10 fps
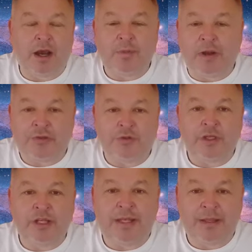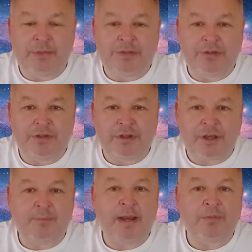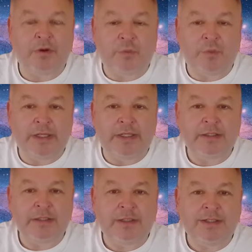I'm only doing a limited amount a week,